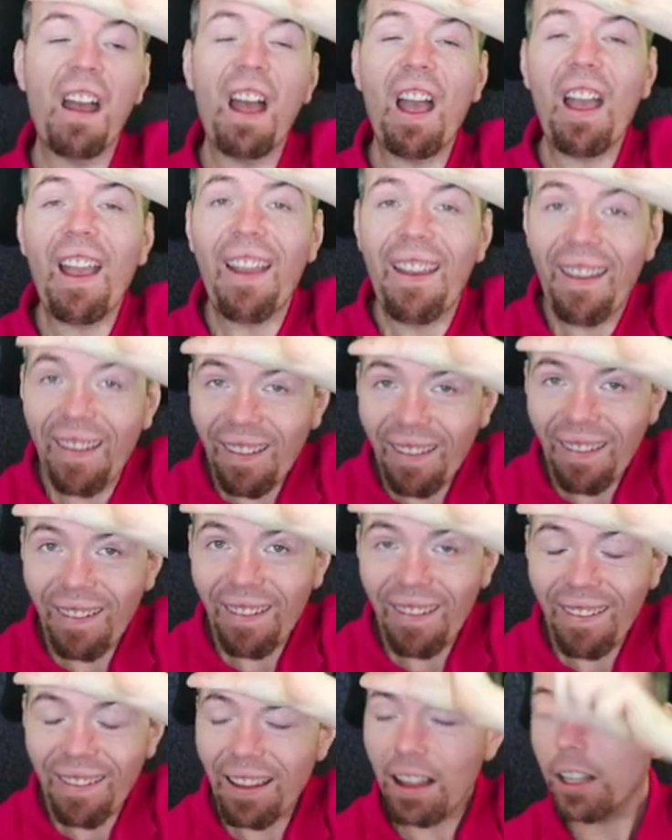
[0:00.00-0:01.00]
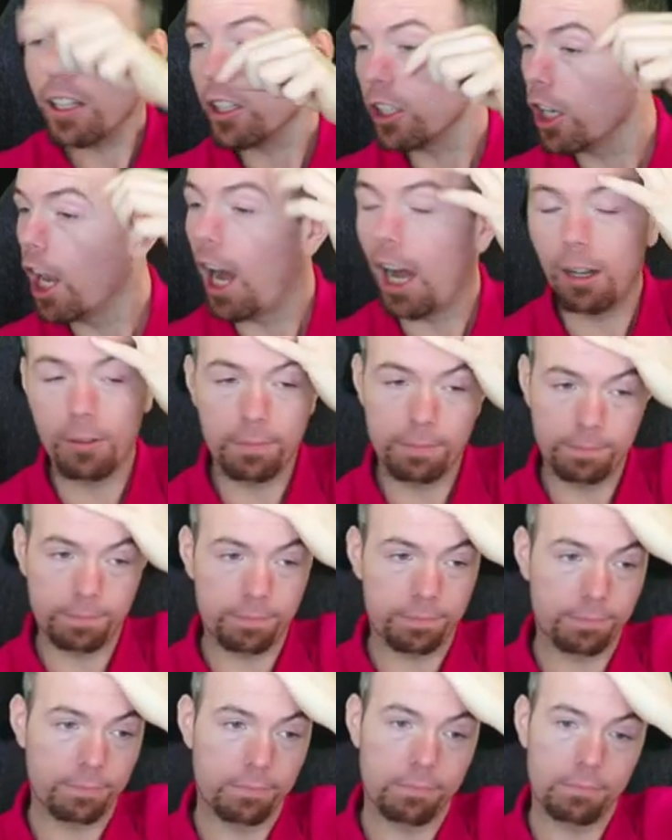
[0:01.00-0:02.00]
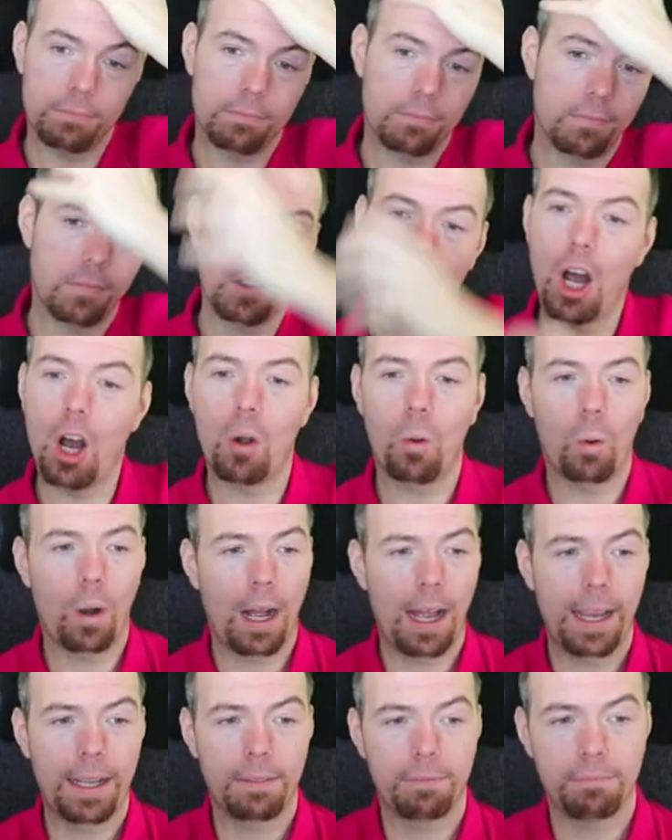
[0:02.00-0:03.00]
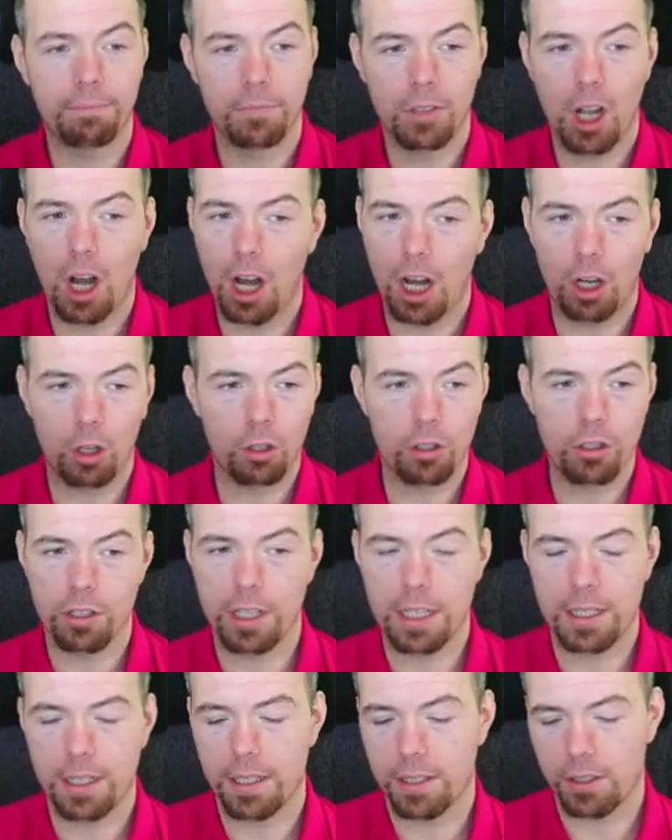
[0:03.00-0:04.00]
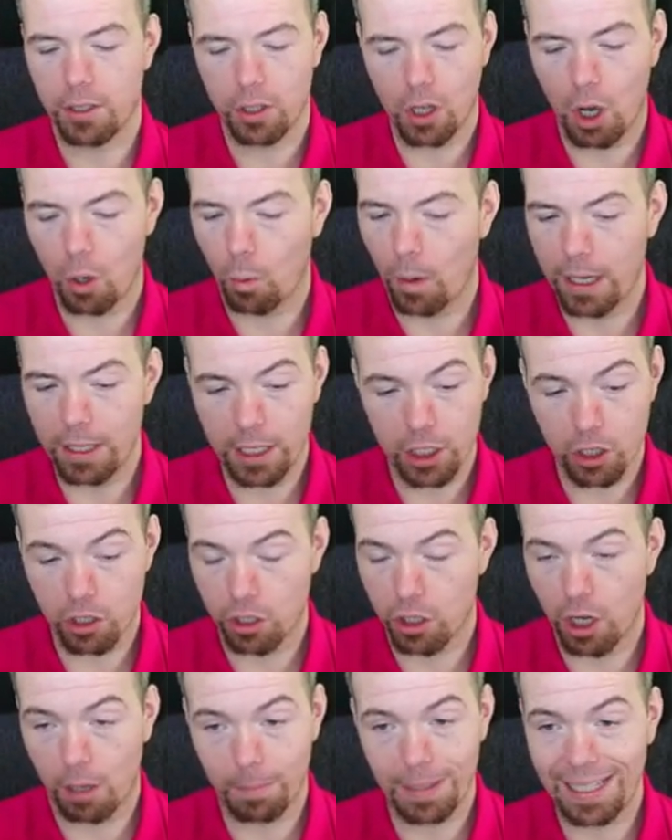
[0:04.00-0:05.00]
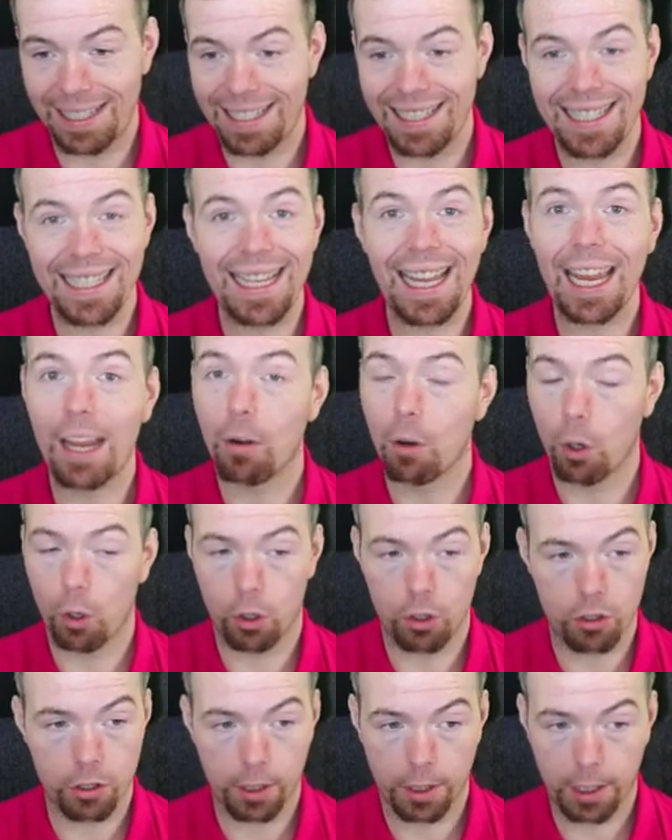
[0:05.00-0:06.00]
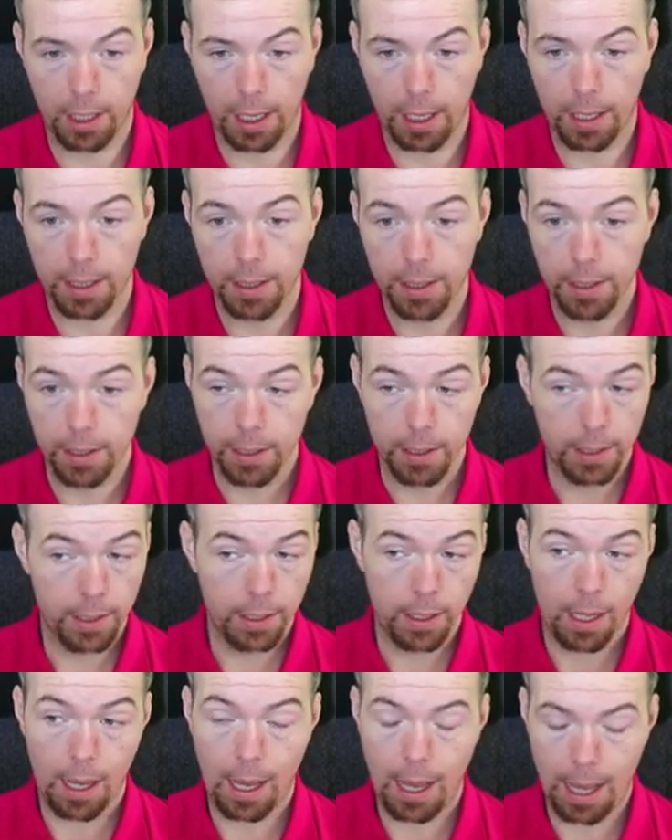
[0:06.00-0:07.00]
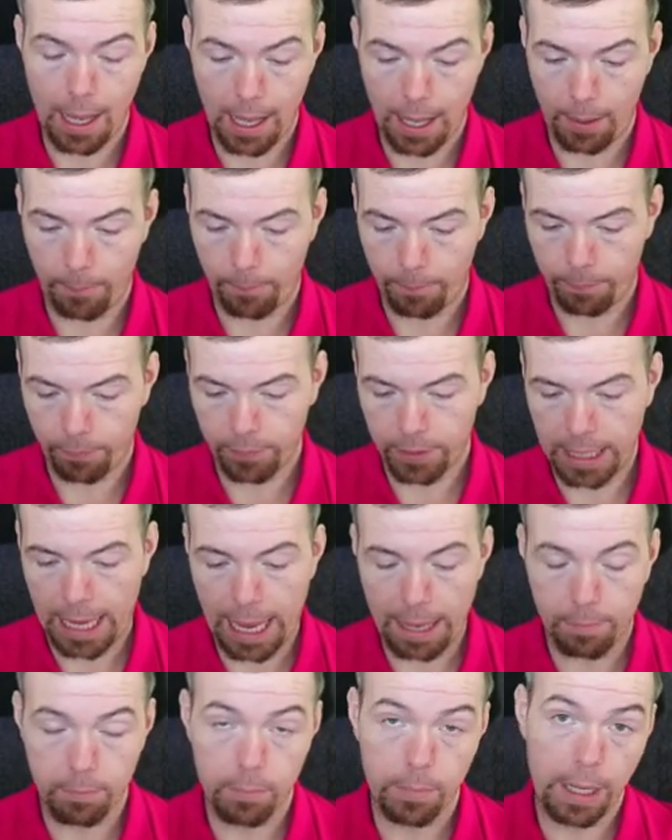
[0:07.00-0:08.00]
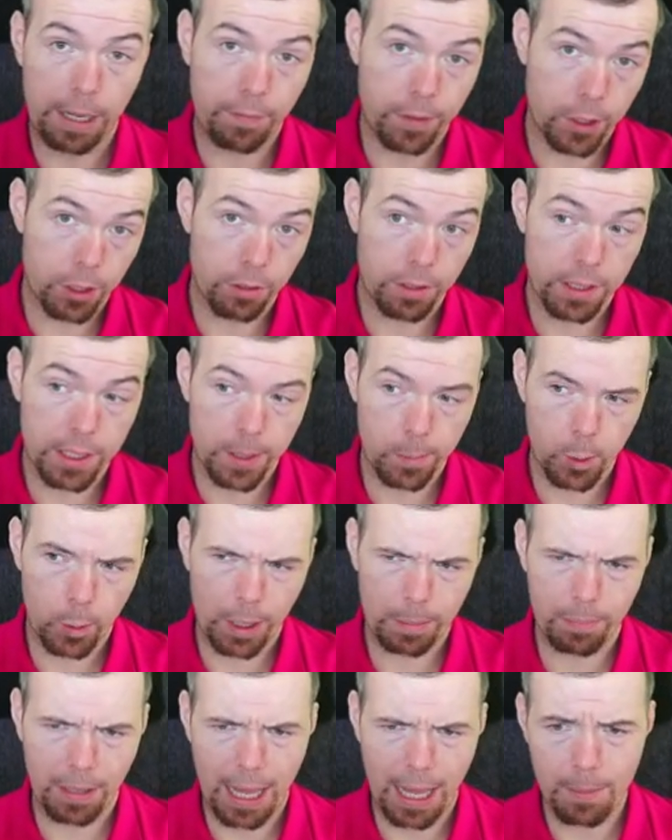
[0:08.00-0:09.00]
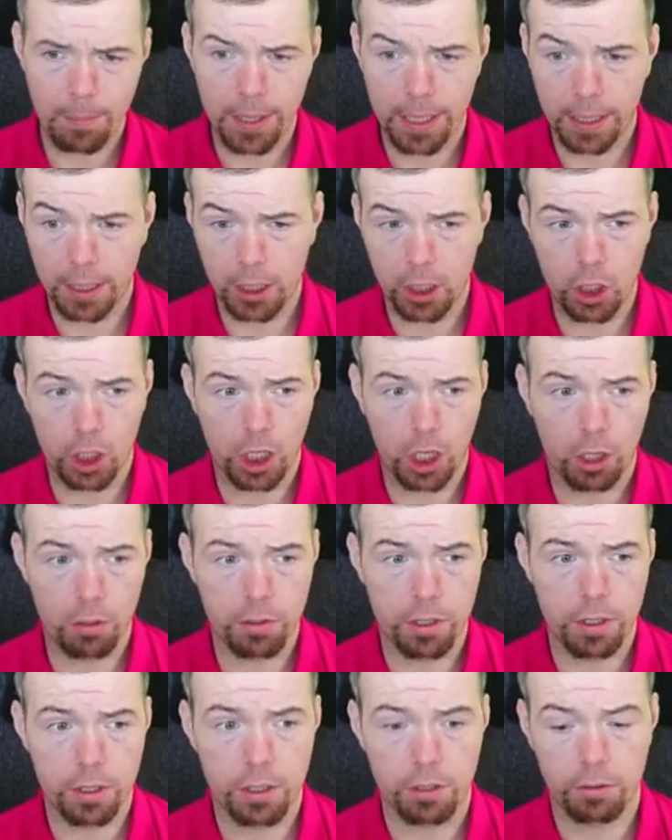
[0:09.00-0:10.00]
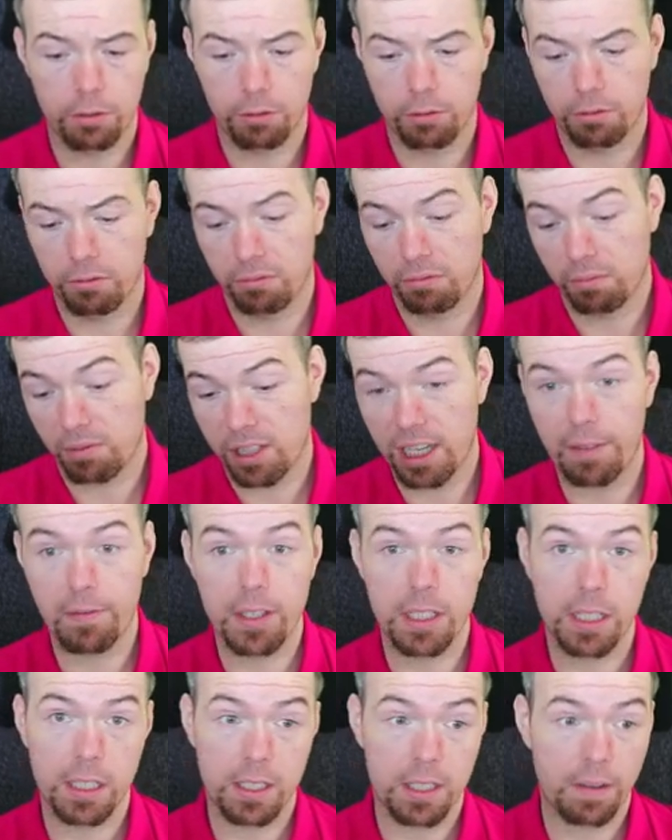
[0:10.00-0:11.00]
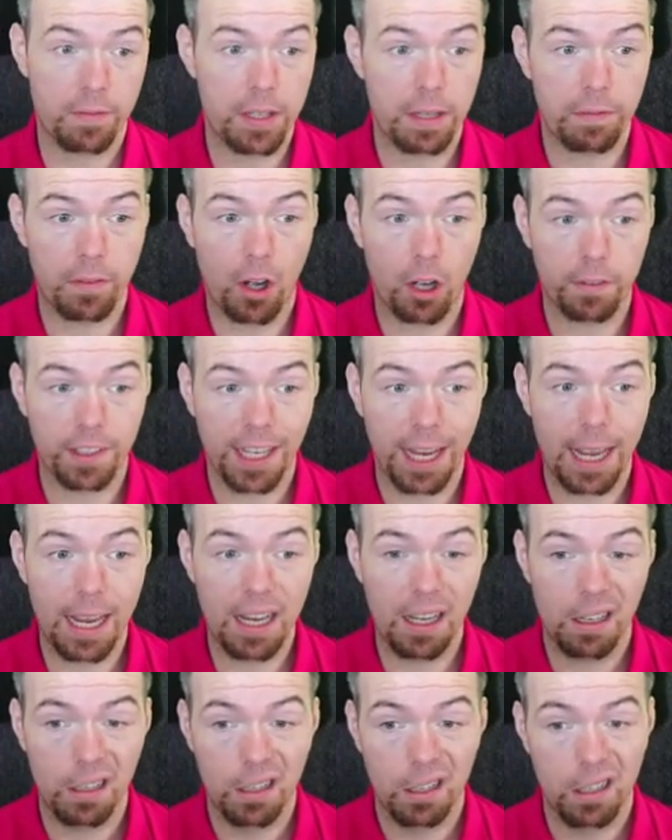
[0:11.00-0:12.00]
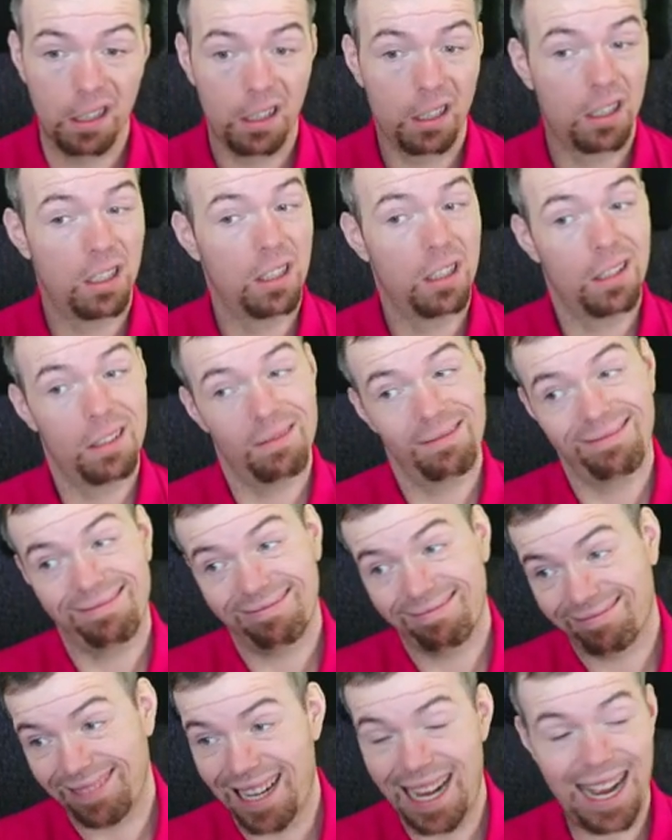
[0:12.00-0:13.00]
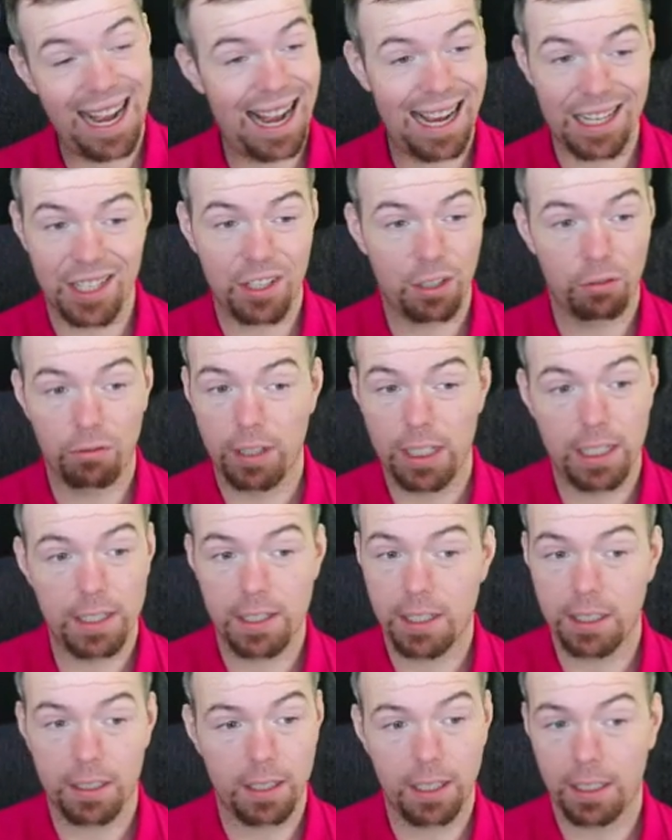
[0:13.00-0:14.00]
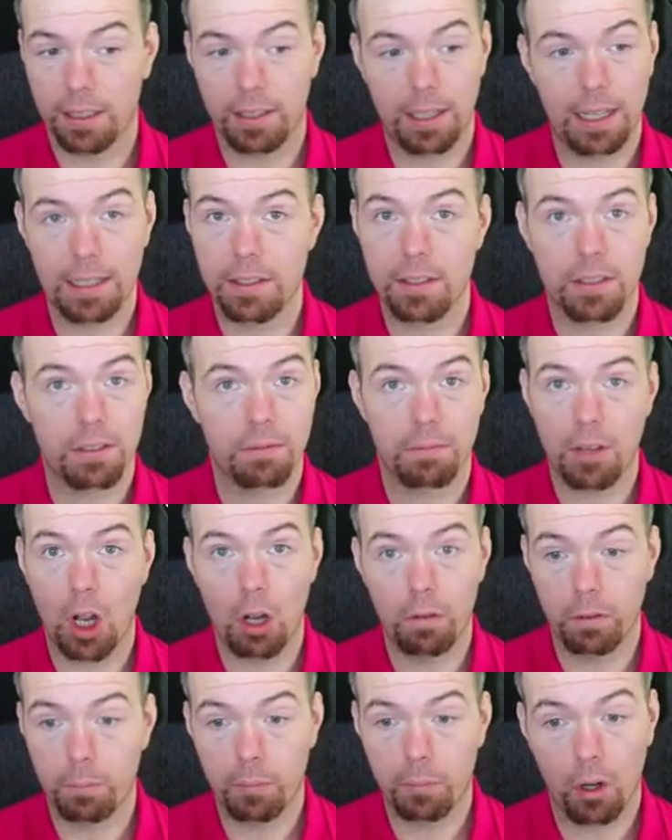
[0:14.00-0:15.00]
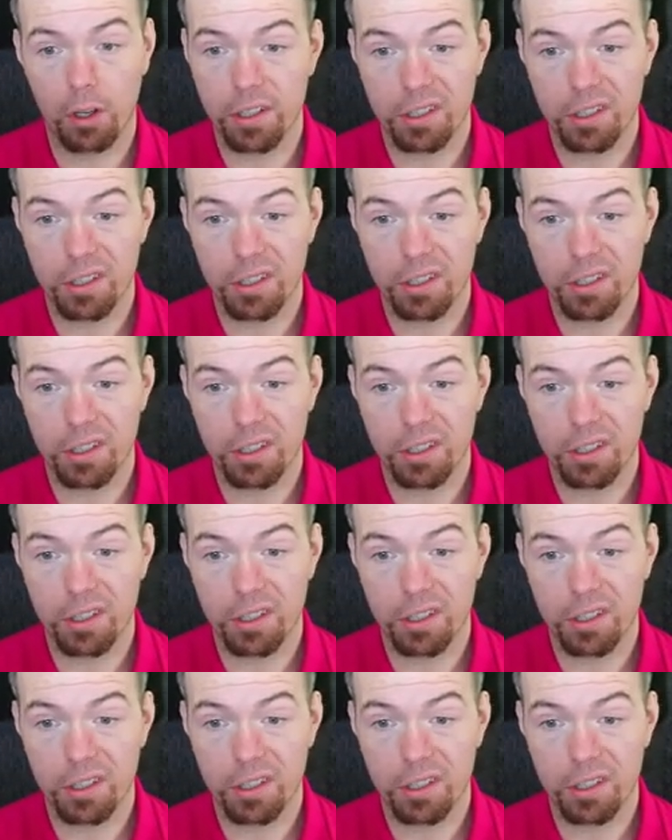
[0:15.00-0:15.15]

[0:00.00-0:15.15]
No. No way. Not 100. This is no way. This should not be near 100k. Yeah. If you do the Team of the Week player pick, you're closer to 70, 75k. I still realistically think that's overpriced,